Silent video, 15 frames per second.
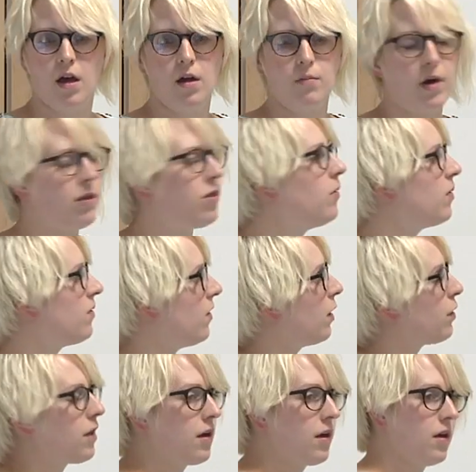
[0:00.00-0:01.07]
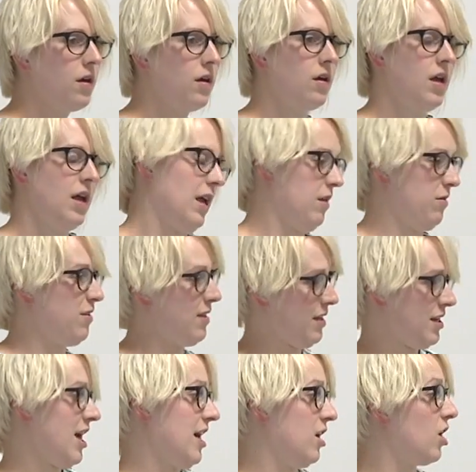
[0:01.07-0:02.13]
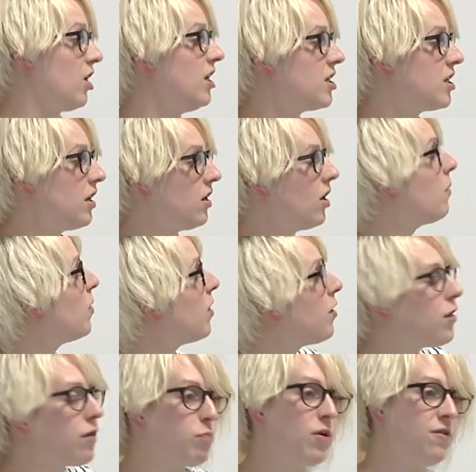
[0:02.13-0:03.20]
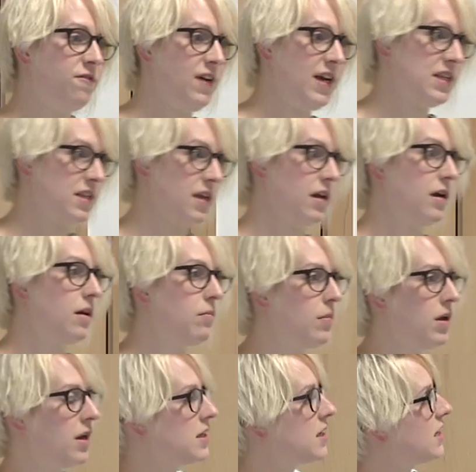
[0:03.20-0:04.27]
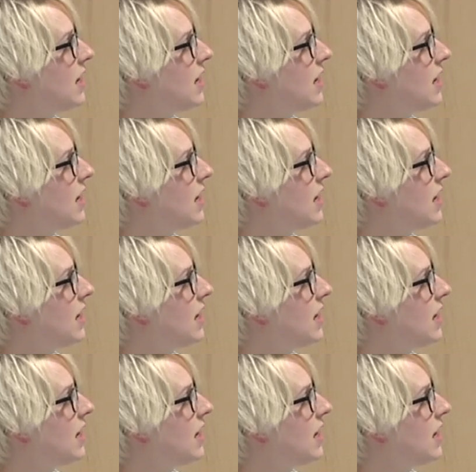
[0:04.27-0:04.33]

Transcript: my supervisor is technically still young, but this is Professor Melissa